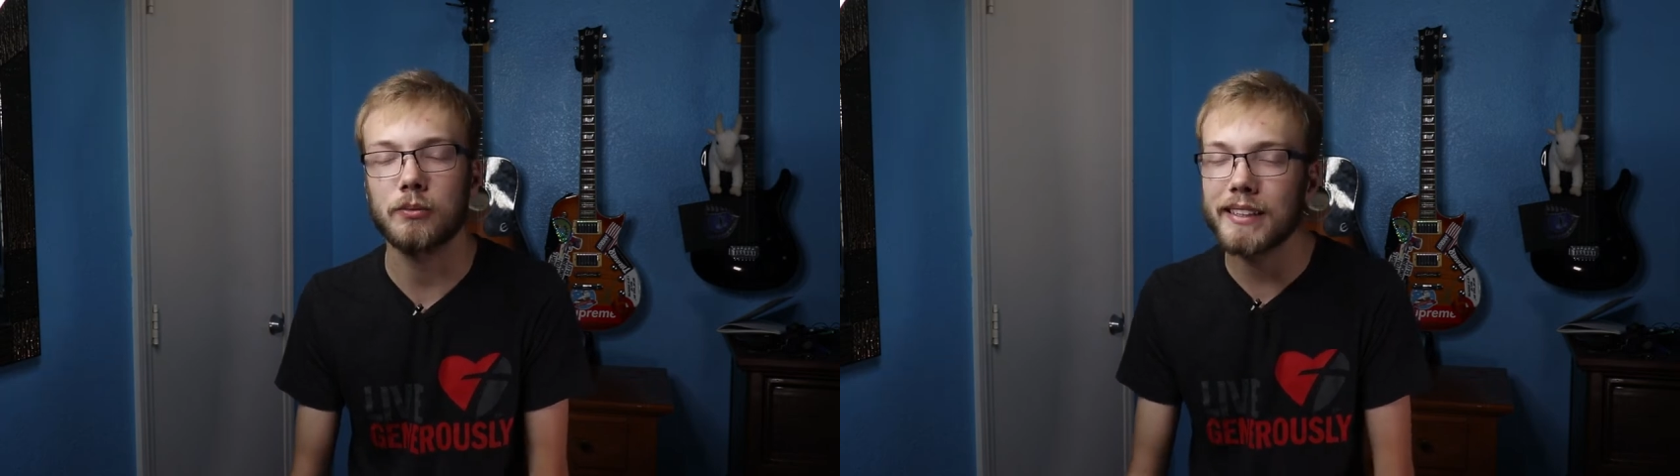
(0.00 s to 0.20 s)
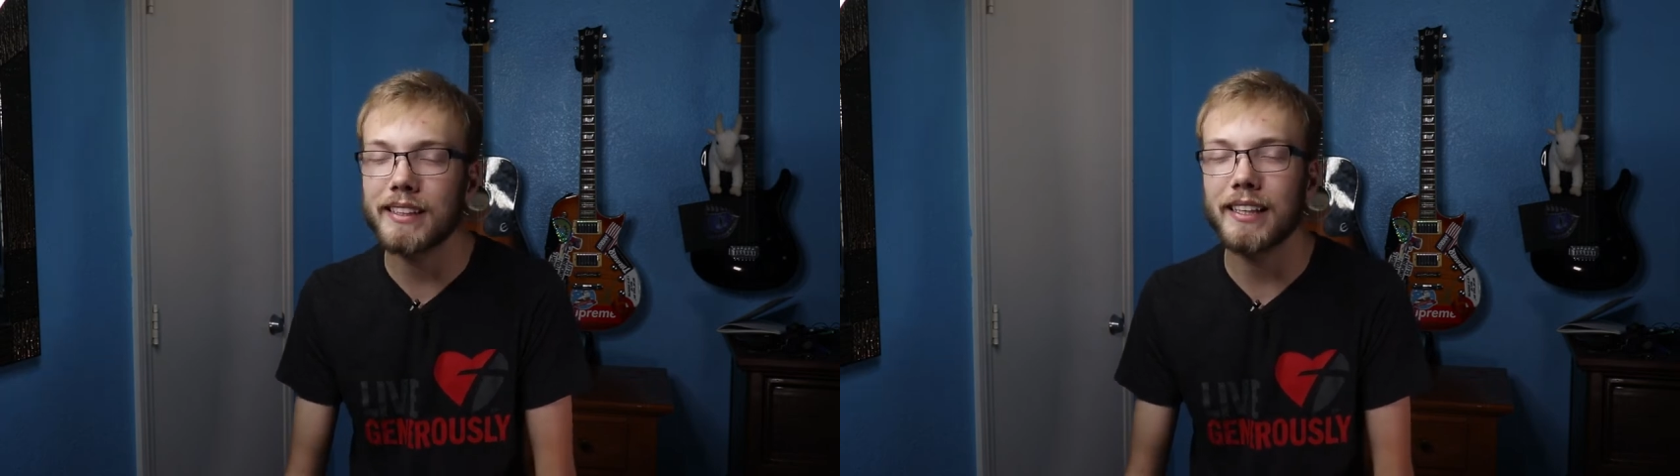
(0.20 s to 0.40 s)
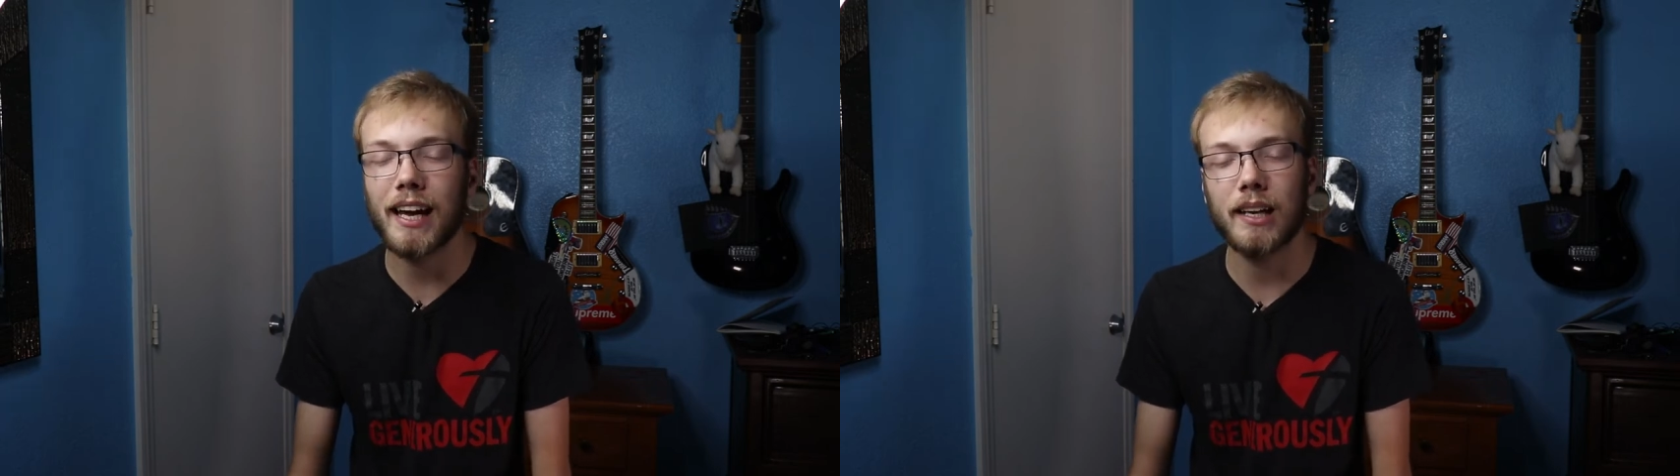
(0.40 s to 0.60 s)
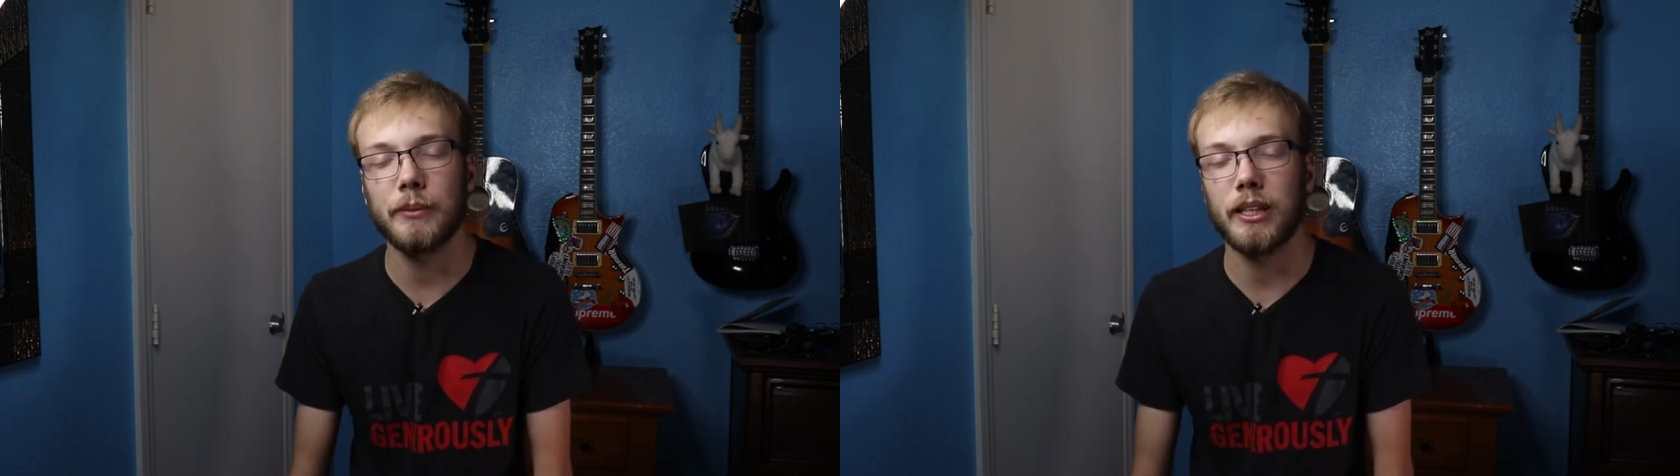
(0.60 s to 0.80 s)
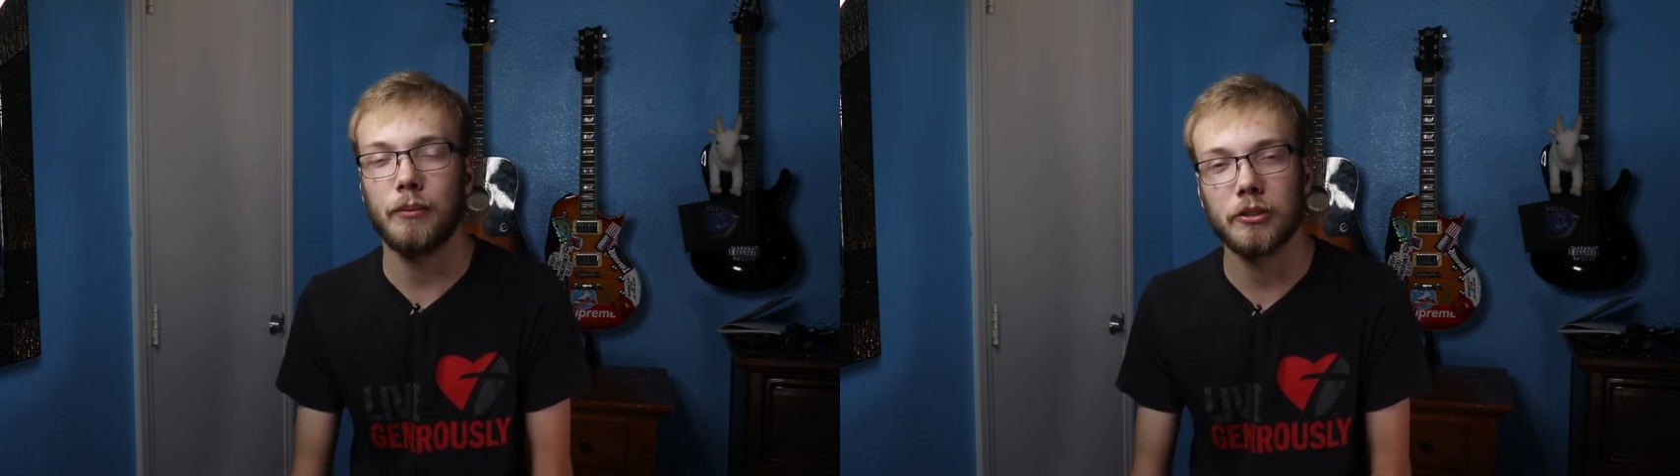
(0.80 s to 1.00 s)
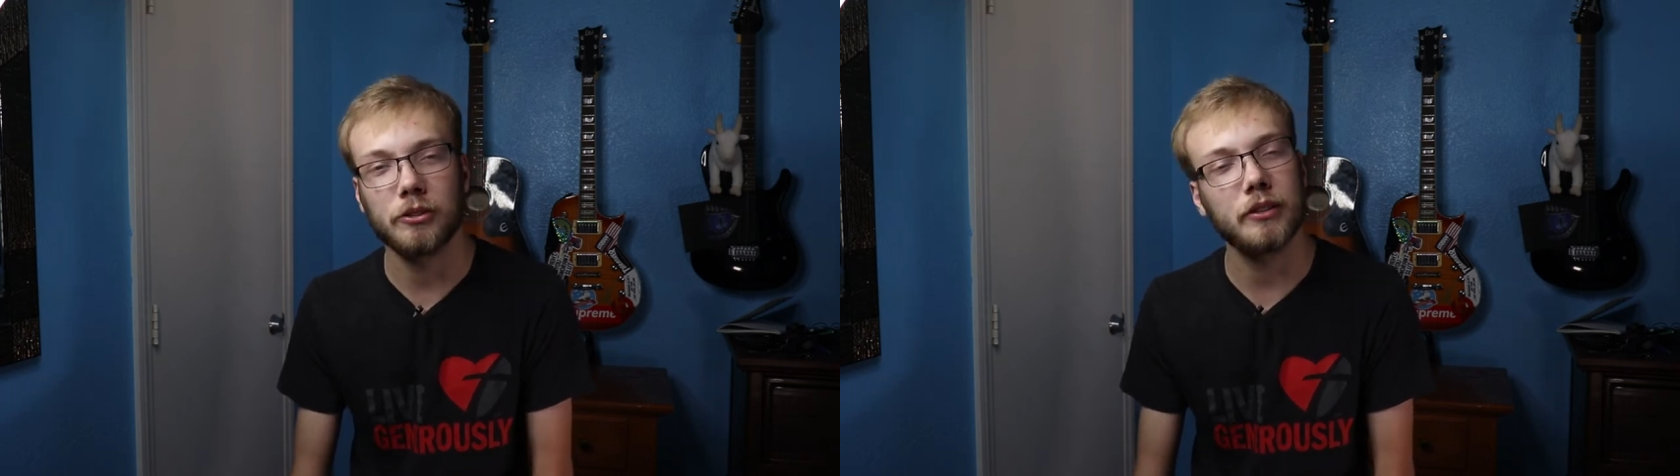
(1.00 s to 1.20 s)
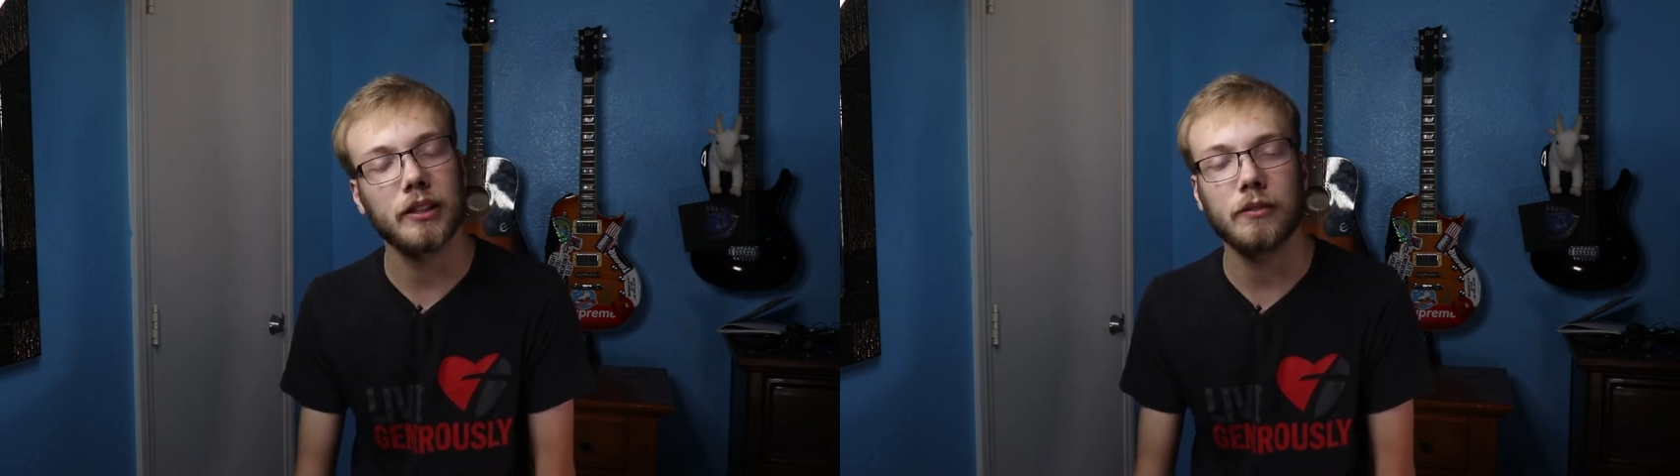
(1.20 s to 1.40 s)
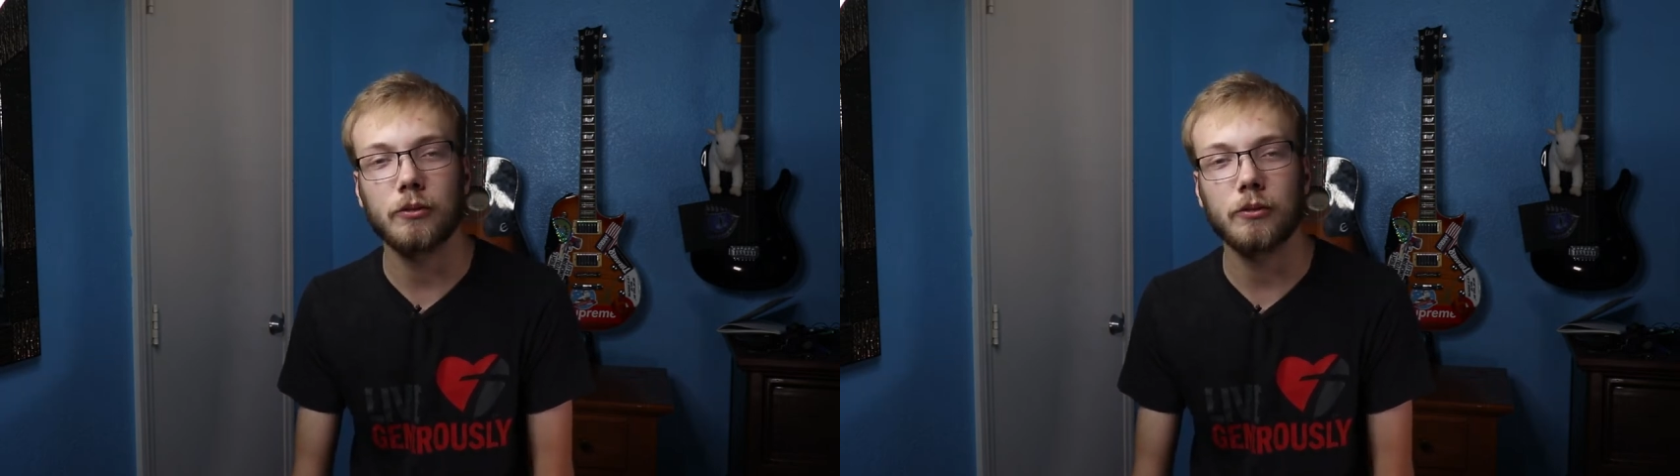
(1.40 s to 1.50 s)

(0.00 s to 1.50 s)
really adamant about shooting in